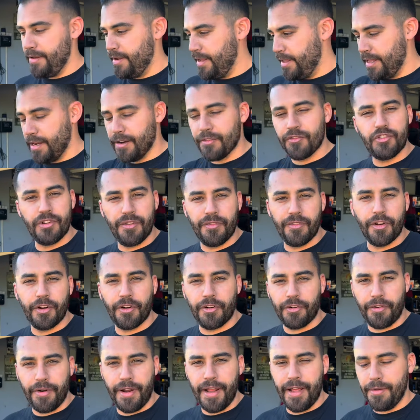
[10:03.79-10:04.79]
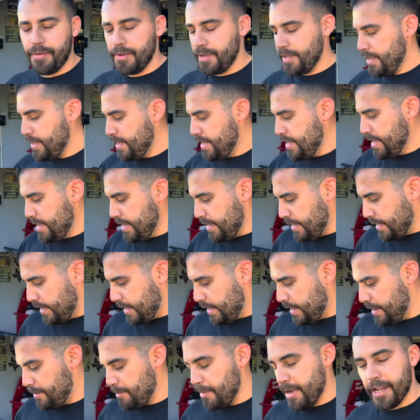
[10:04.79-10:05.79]
Now that I've driven it around,
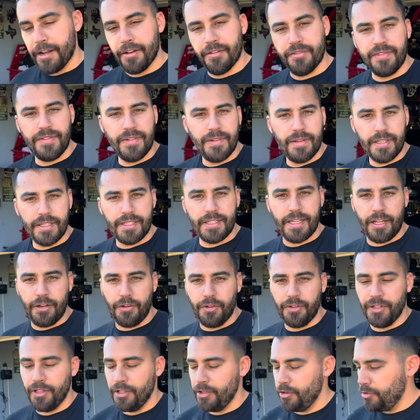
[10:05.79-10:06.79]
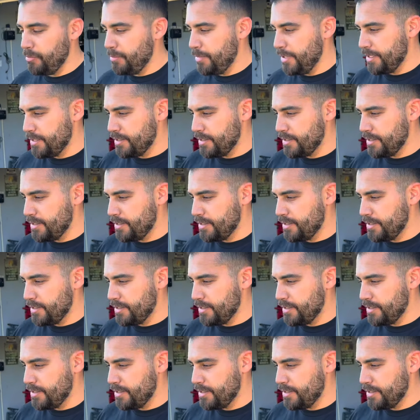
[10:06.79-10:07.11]
it might have settled a little bit.